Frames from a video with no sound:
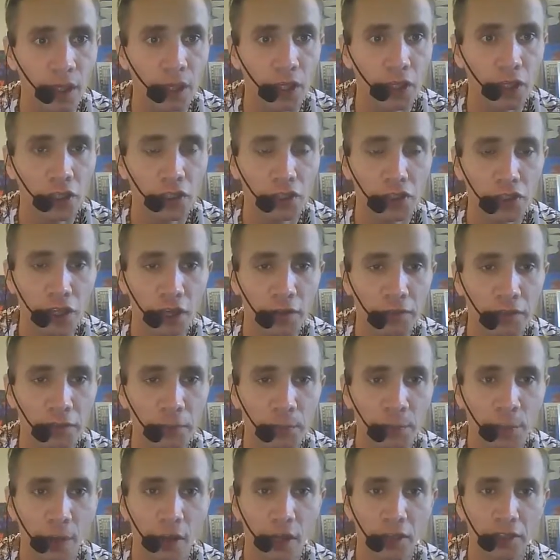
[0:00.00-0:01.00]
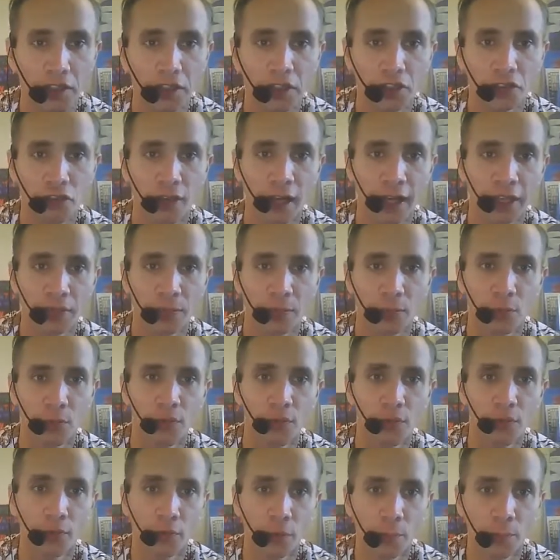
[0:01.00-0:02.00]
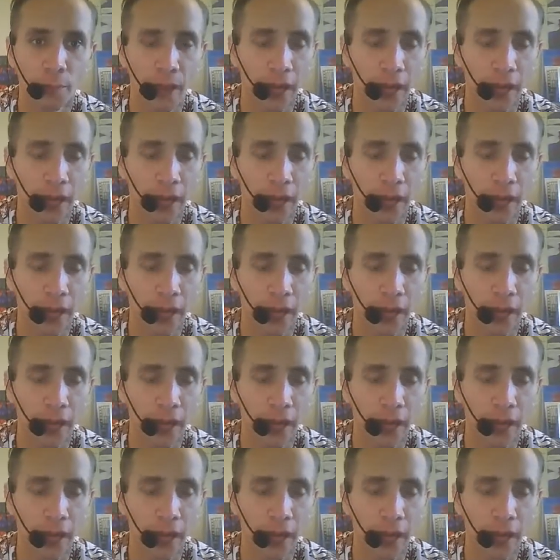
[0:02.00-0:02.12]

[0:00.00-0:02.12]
The Conservative Party transport for the